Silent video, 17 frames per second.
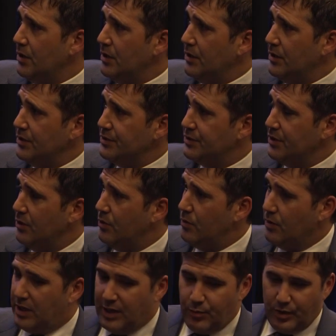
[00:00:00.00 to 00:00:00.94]

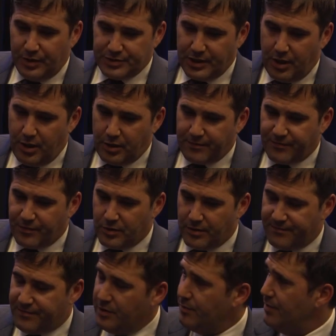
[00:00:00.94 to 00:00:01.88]
So I will talk for
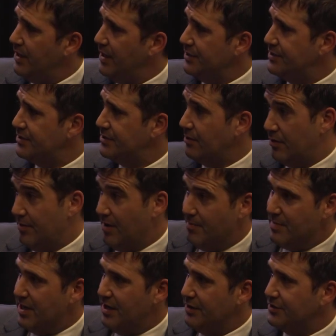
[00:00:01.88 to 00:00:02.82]
a few minutes or a
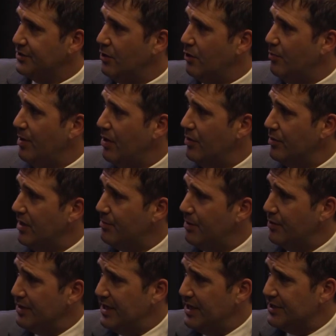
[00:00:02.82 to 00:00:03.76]
minute or so
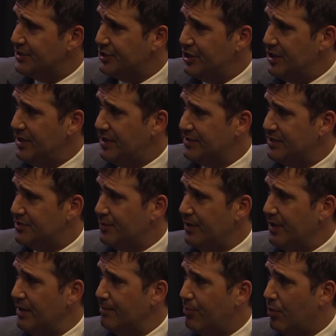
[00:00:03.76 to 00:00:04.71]
about ESG because it's
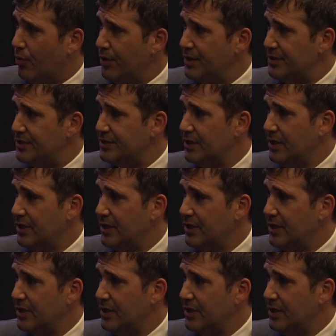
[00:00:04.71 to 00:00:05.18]
really important.